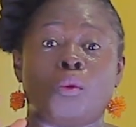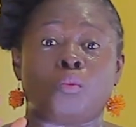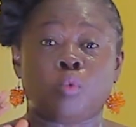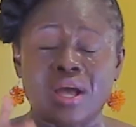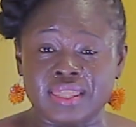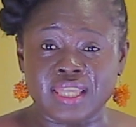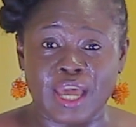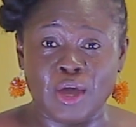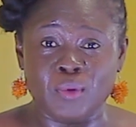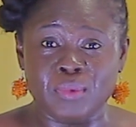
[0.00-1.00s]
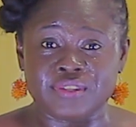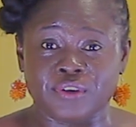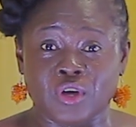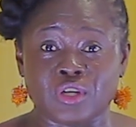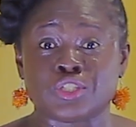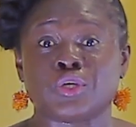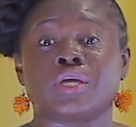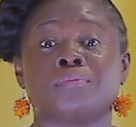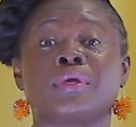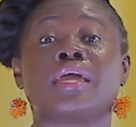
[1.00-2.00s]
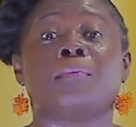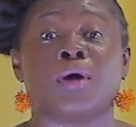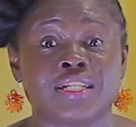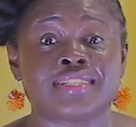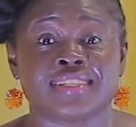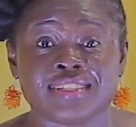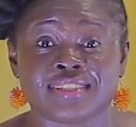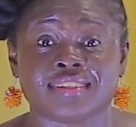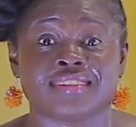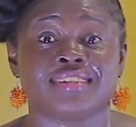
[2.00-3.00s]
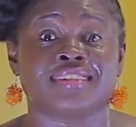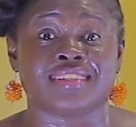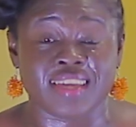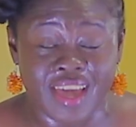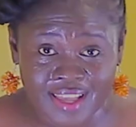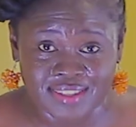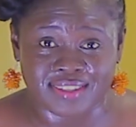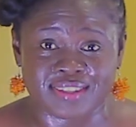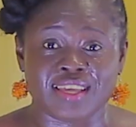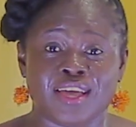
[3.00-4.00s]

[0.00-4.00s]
One thing I almost forgot, you can be a politician. Yes.